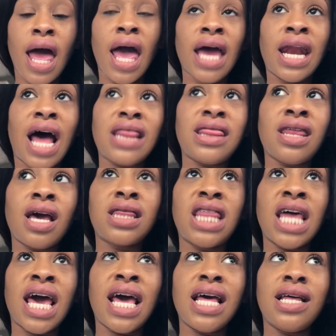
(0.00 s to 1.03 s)
And I think
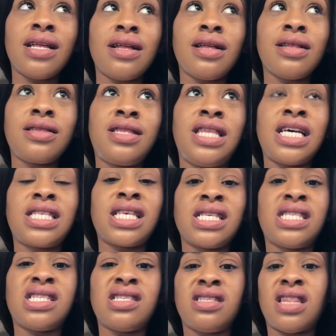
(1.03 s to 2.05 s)
that this is
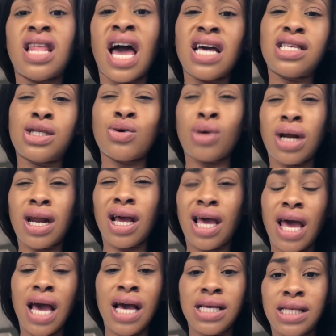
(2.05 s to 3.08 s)
like sort of the
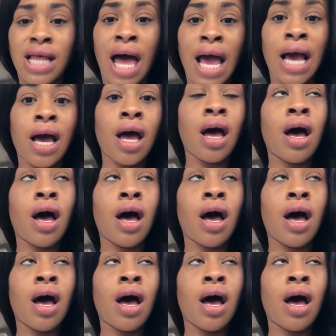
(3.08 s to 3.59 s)
case. Like,